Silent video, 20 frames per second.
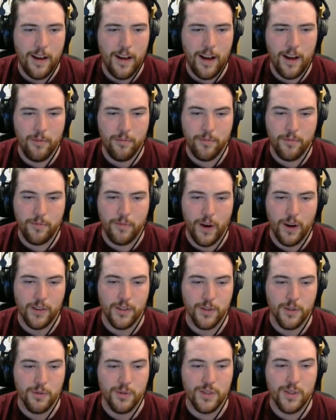I'm far
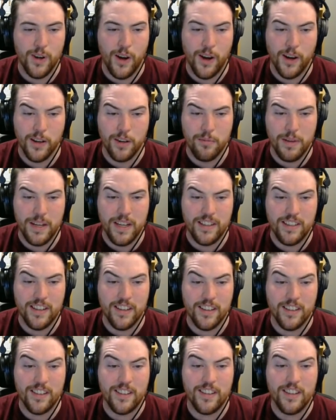too strong to be
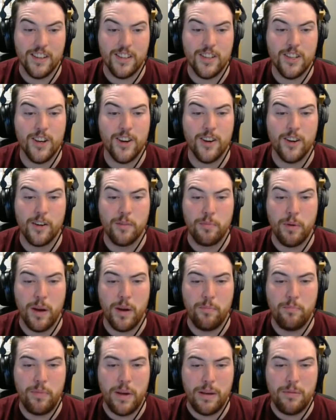deterred by
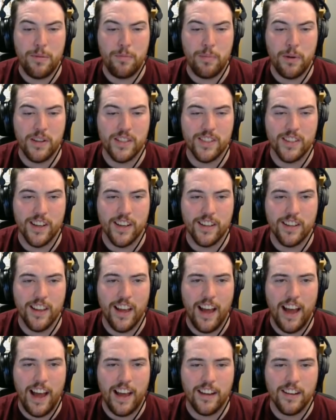a baby punch like
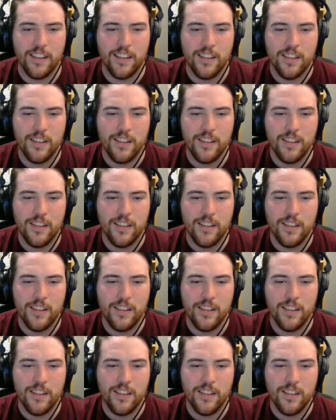that.